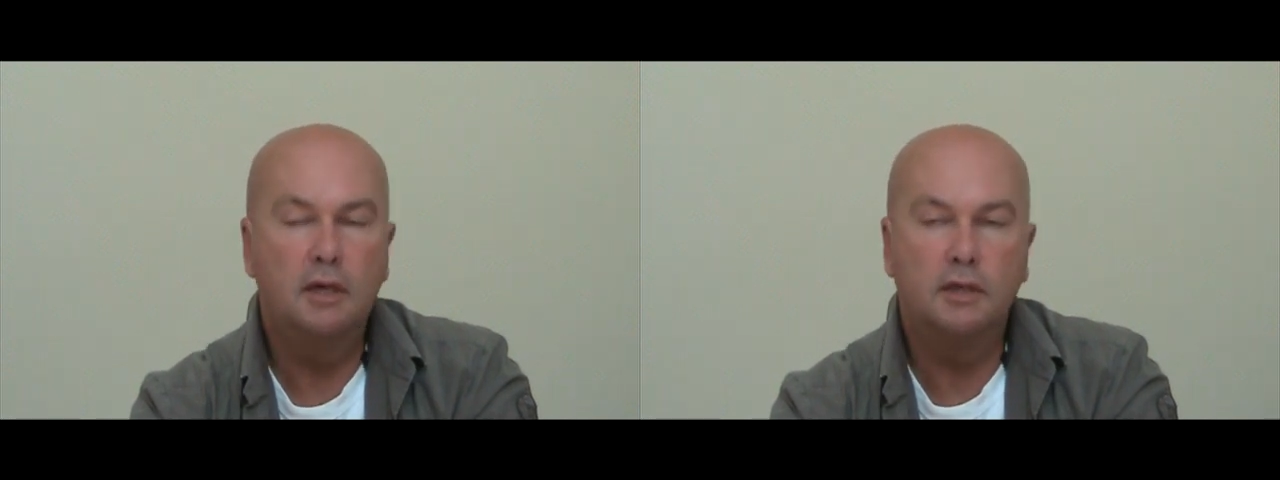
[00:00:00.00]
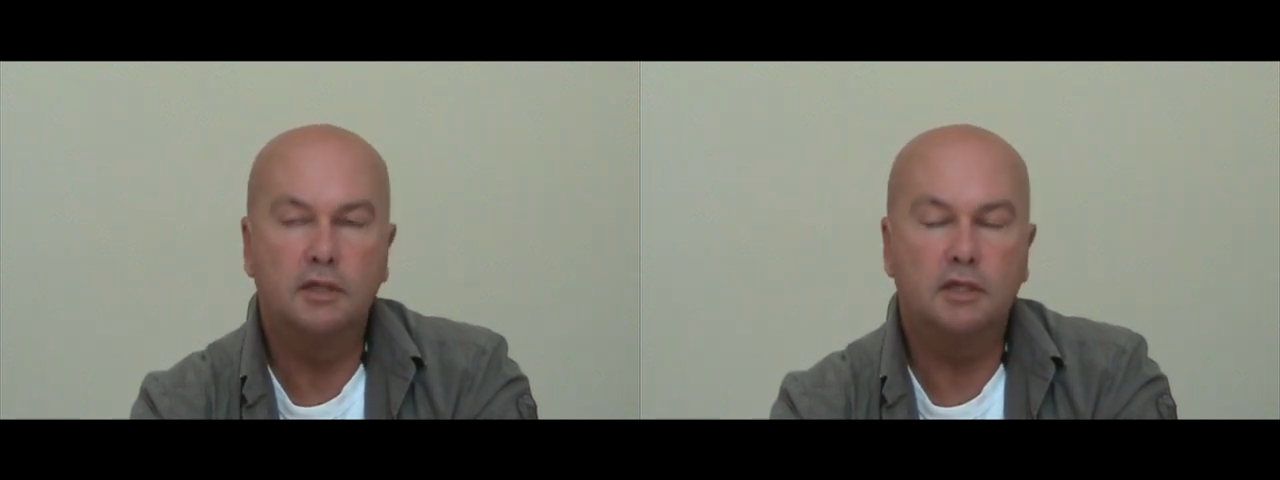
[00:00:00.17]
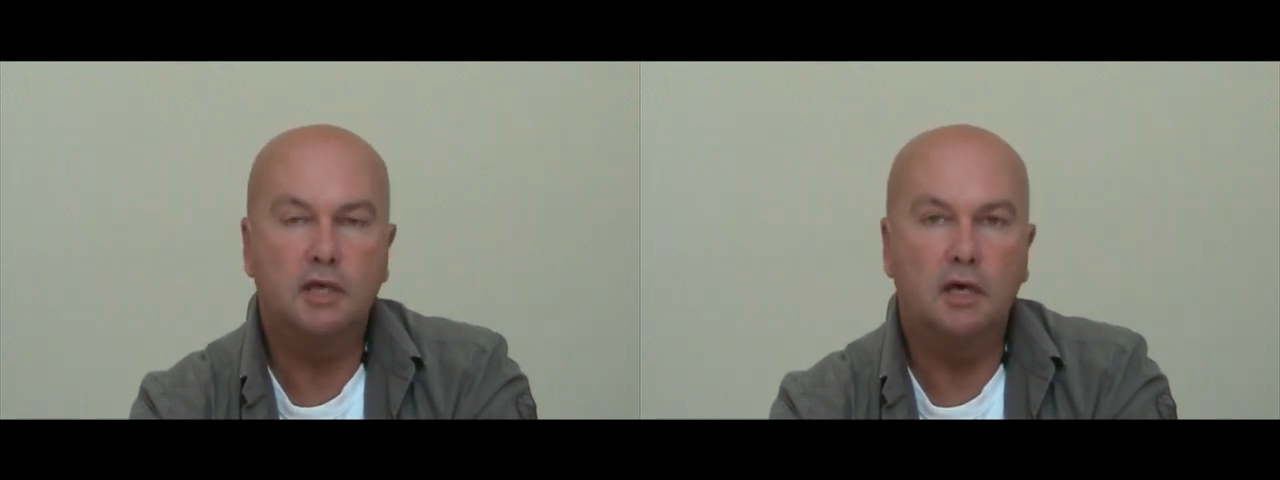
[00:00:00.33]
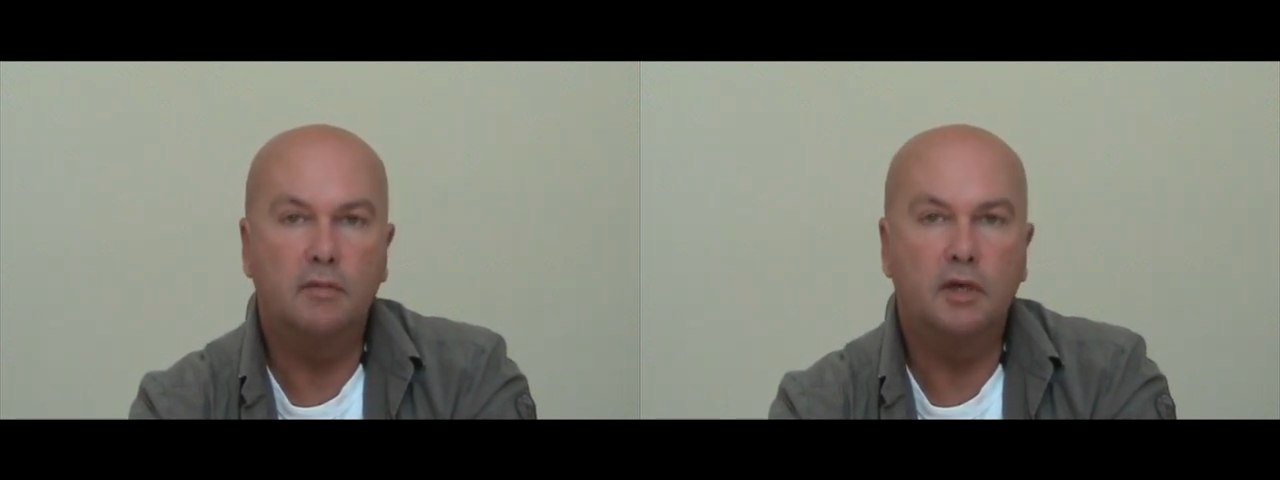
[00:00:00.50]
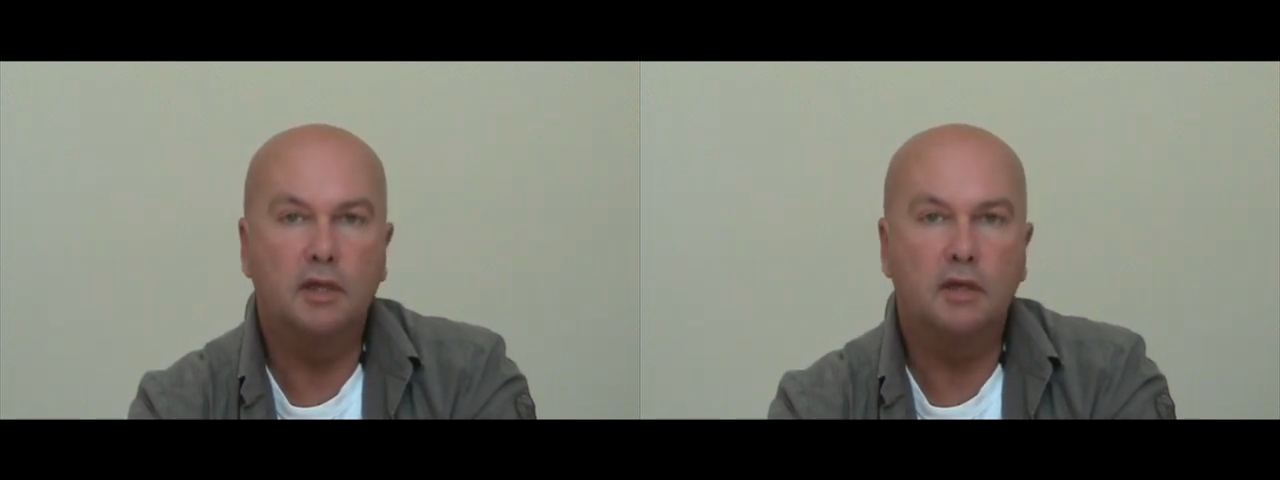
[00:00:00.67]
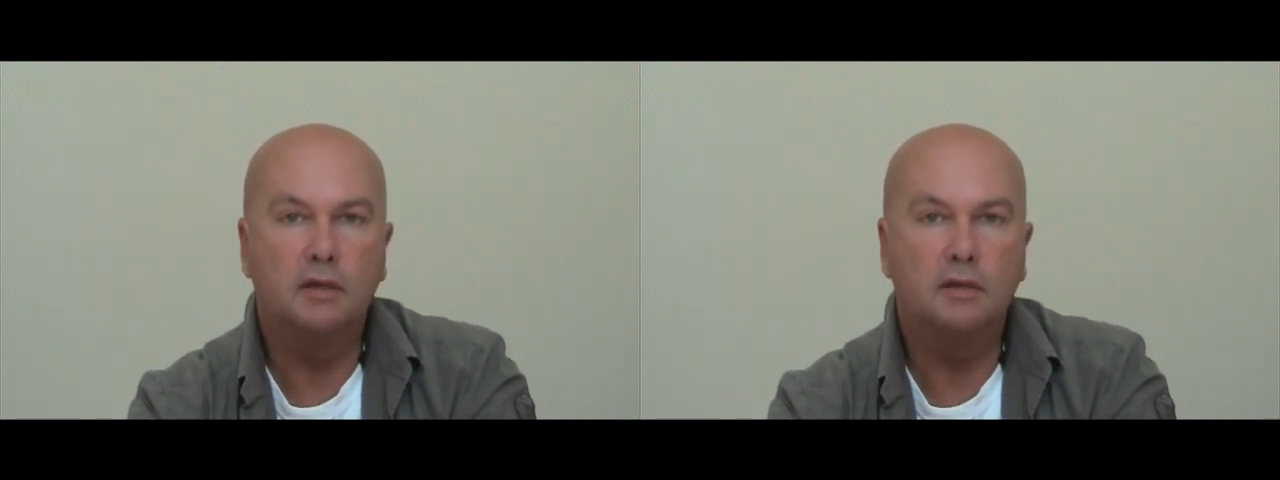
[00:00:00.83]
to tell me
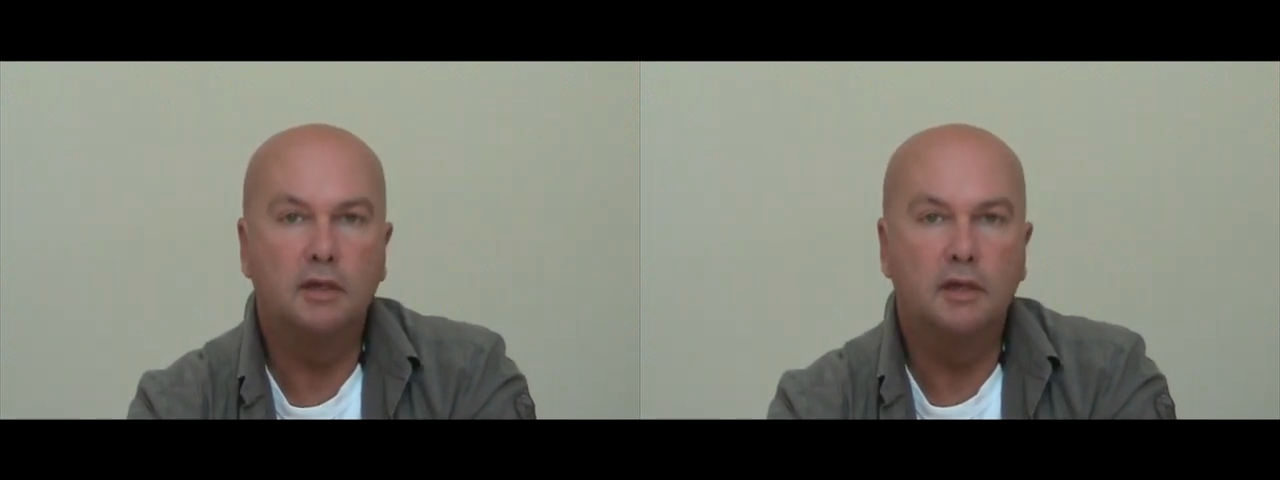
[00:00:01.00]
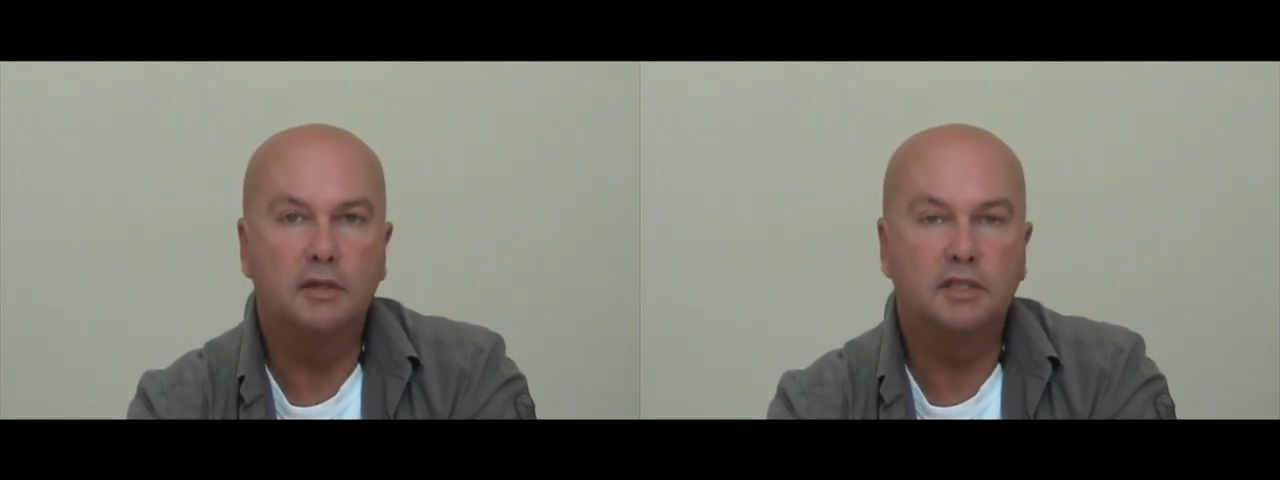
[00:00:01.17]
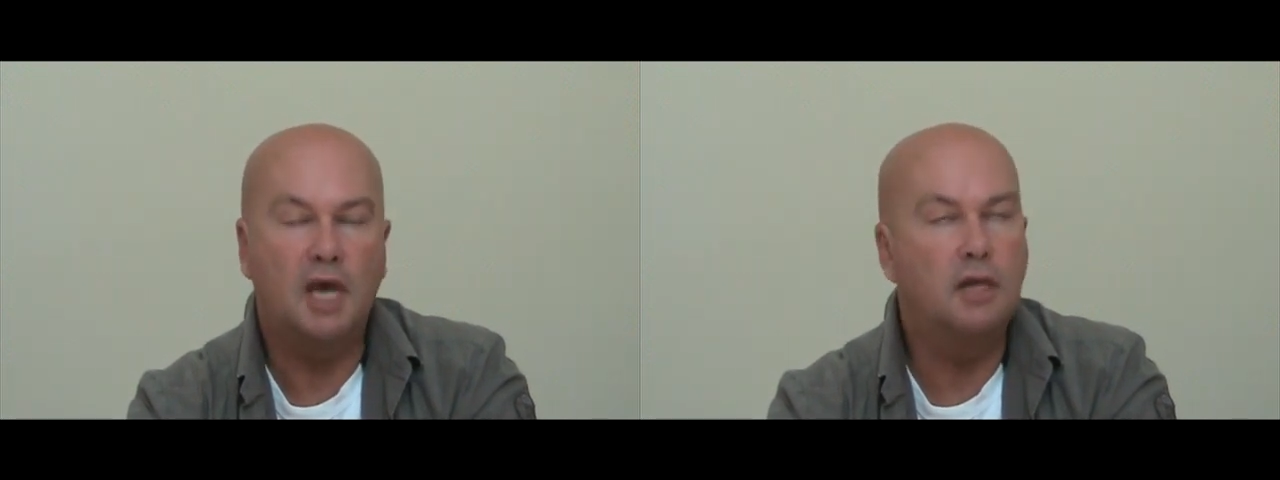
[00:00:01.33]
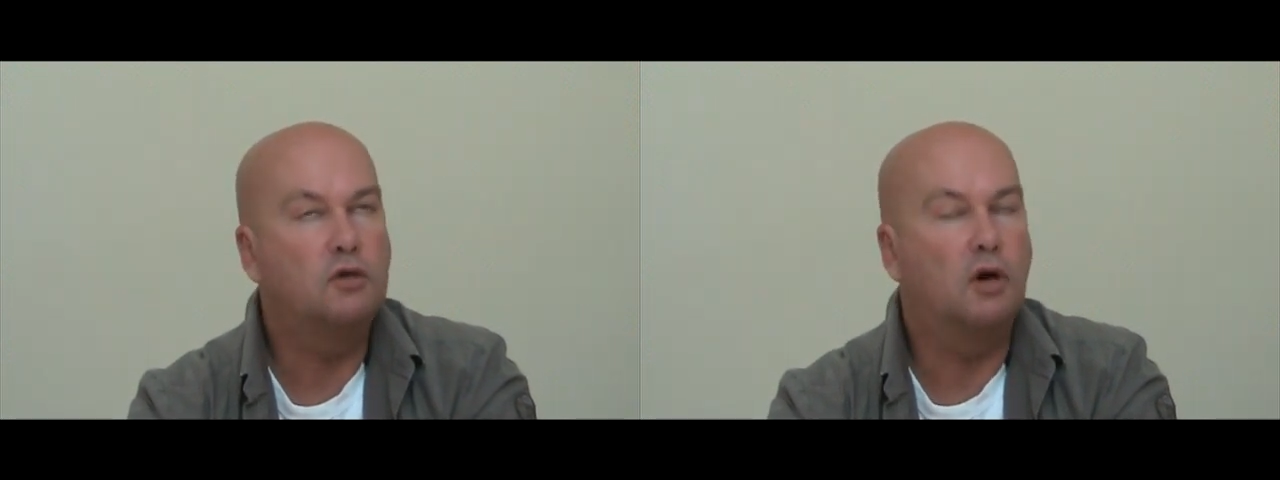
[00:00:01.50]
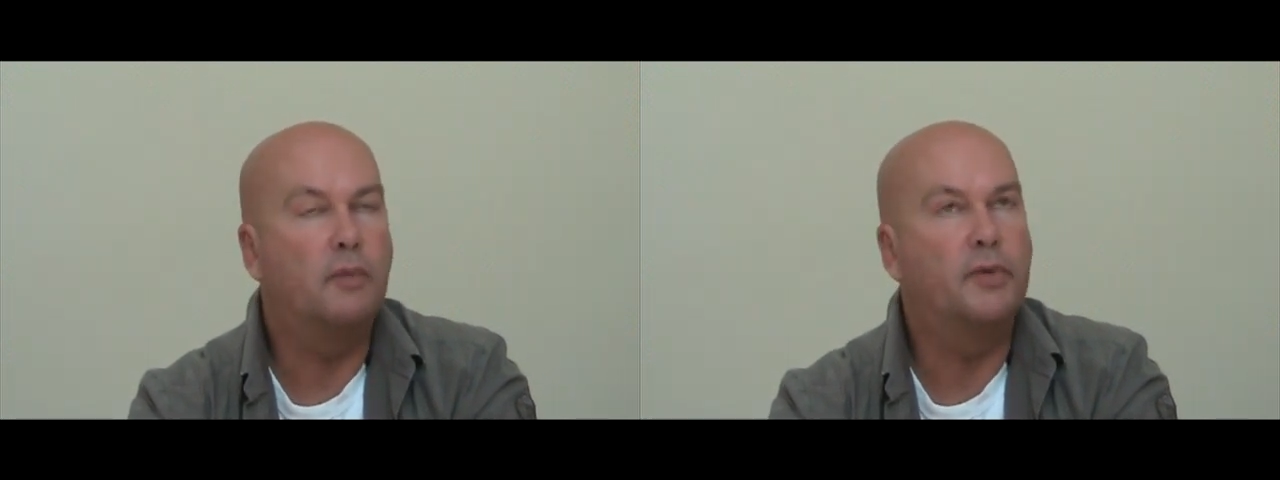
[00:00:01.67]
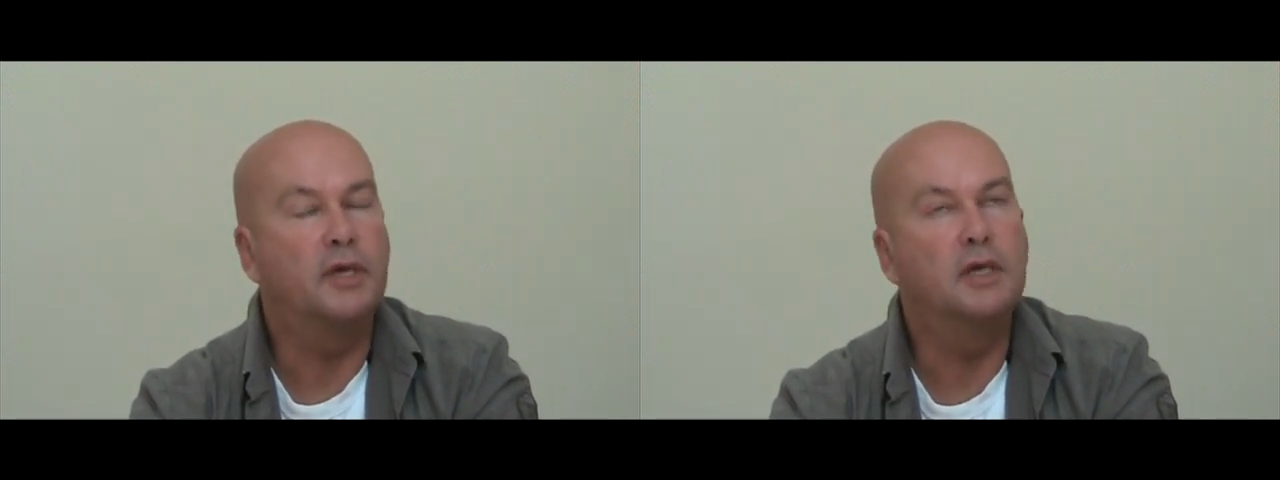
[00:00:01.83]
that 10
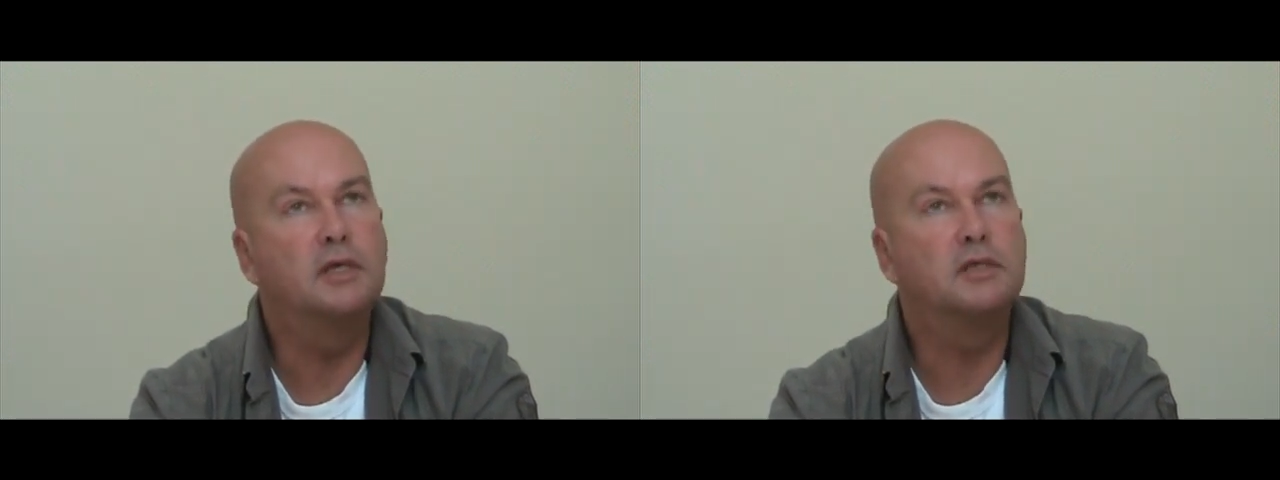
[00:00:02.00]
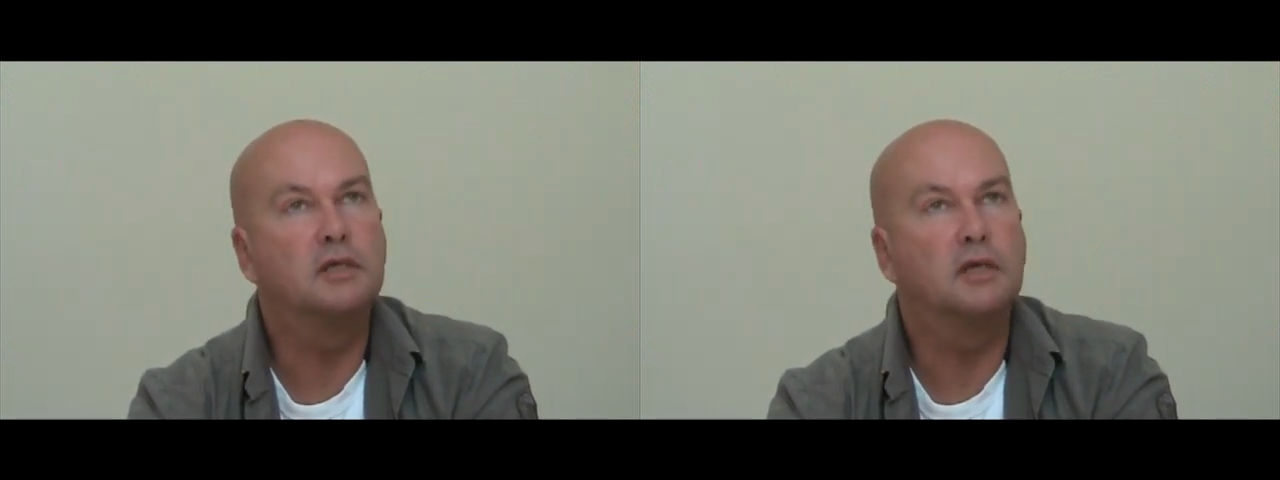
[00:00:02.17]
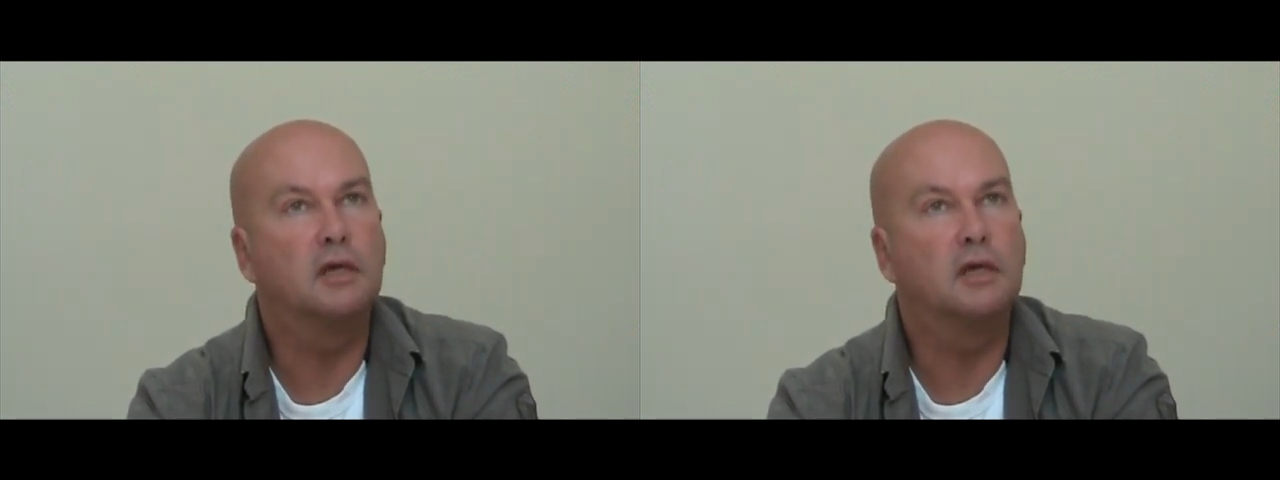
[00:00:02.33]
copies